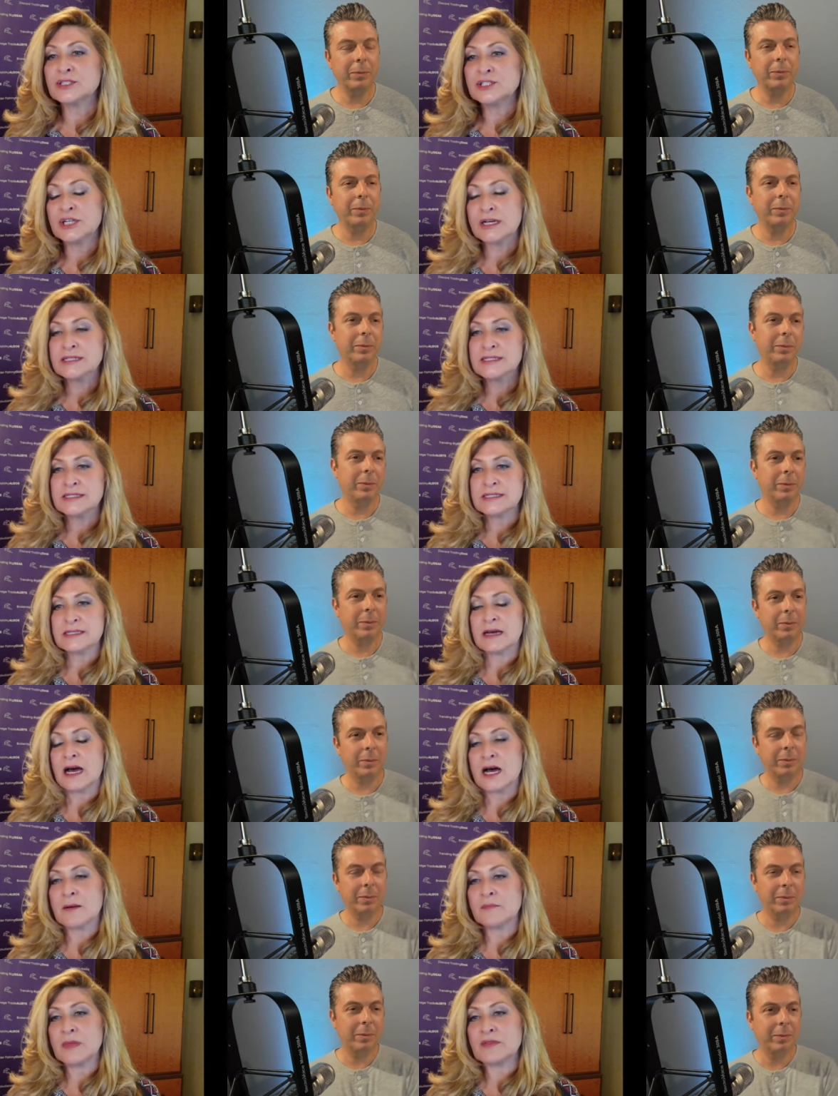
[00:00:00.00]
Speaker 1: just
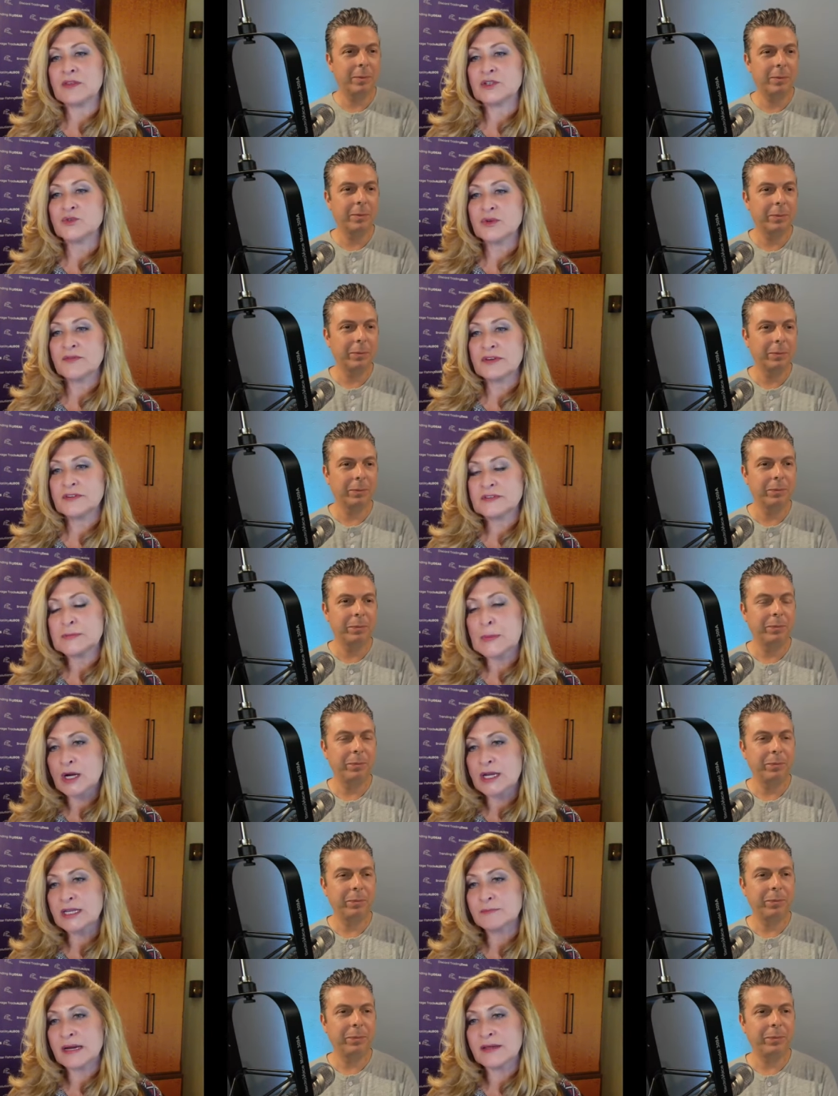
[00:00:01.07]
um, the derivatives
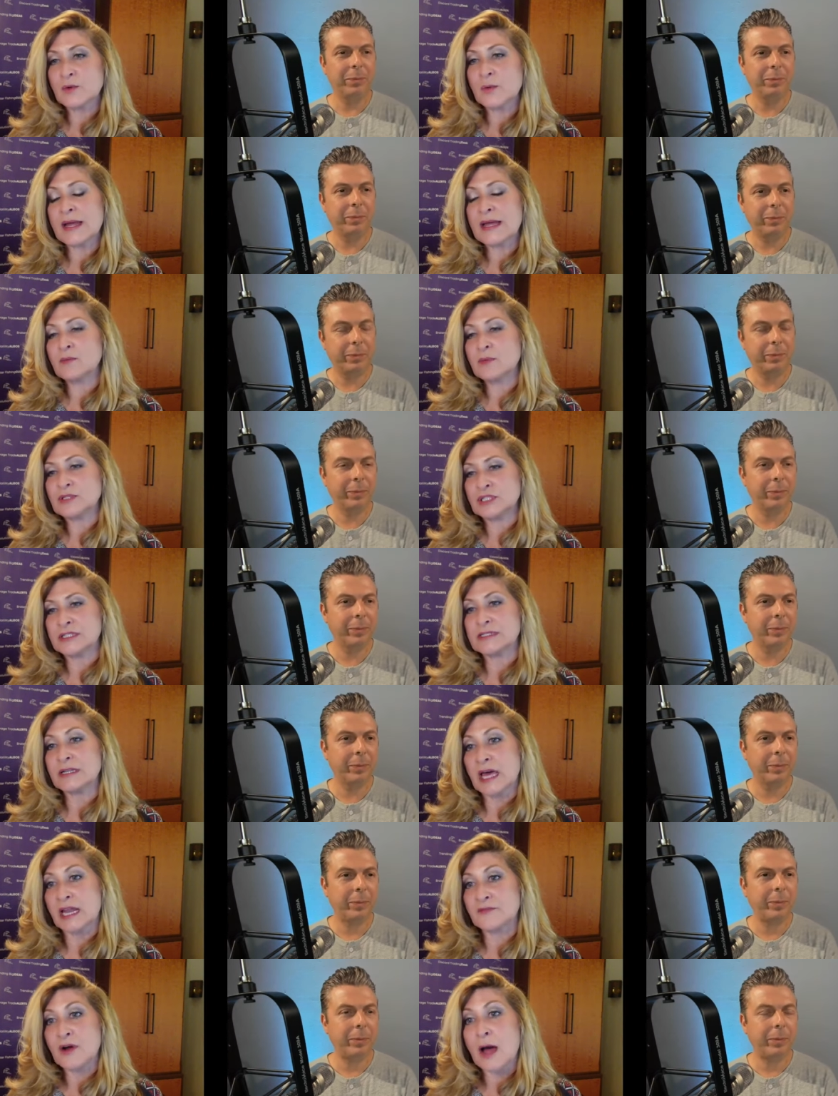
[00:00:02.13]
market, by the way, which is a
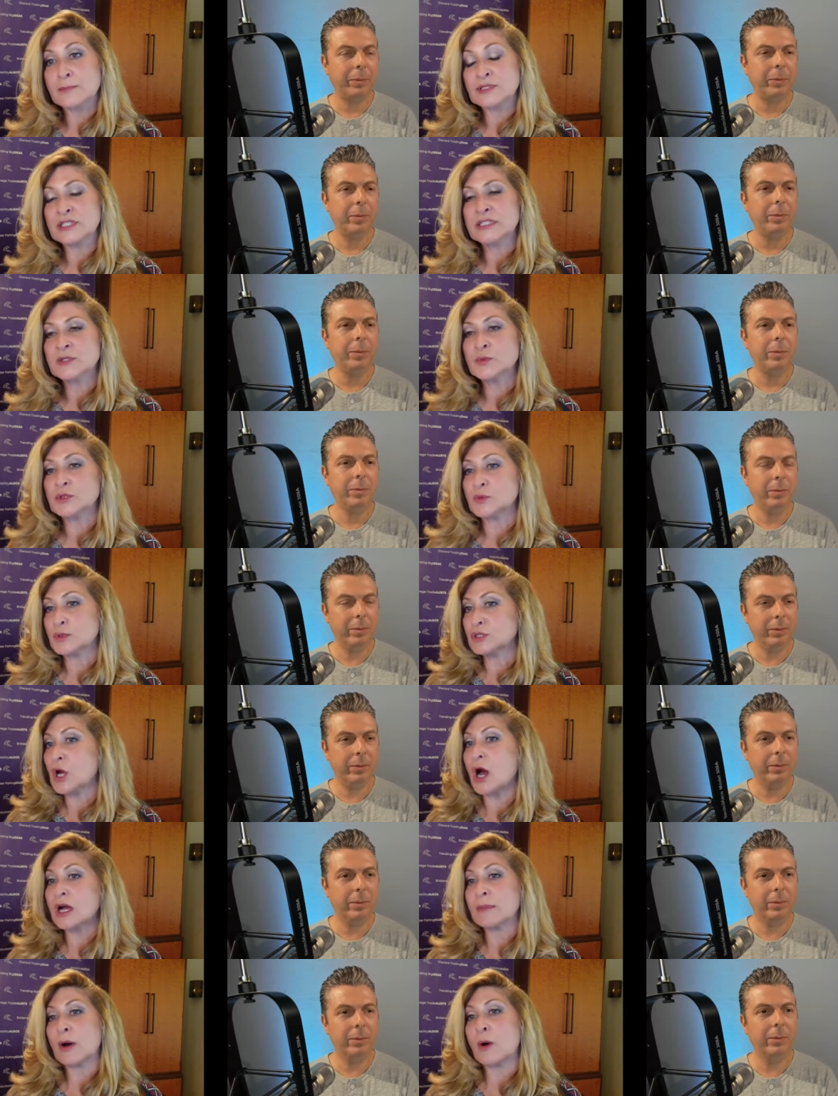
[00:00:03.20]
lot of options, which we'll
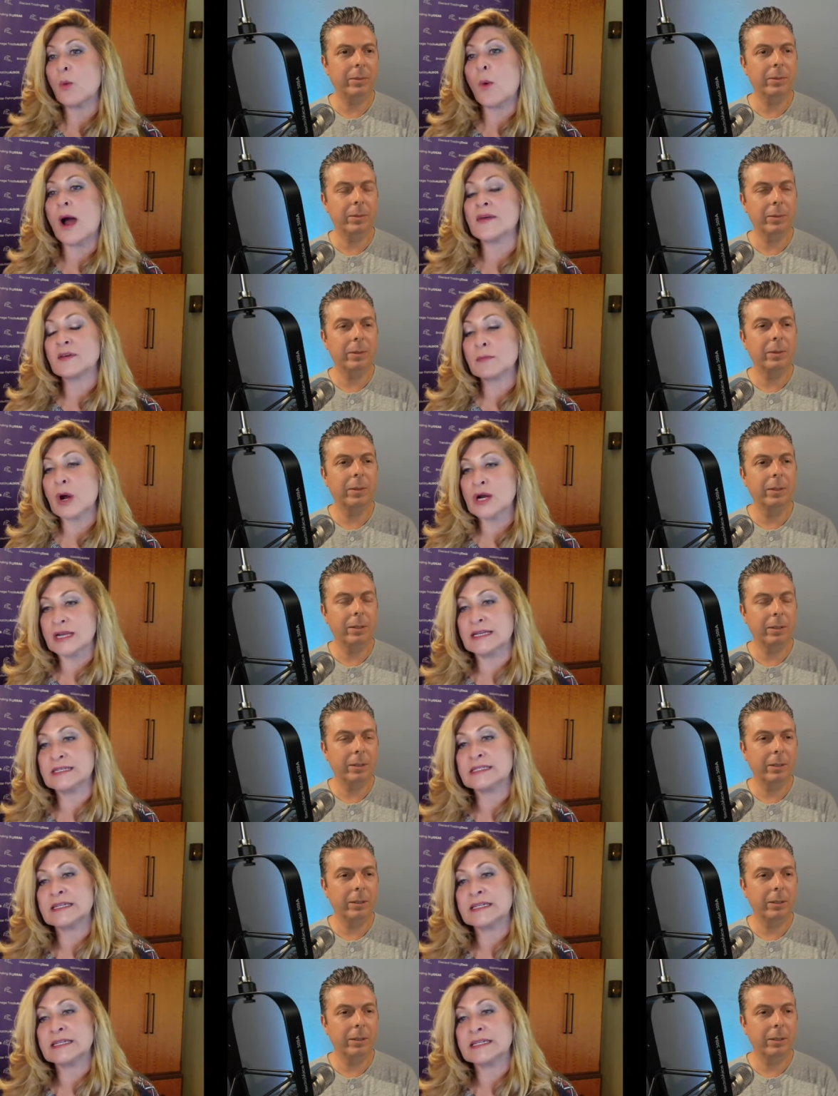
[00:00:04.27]
talk about why the market has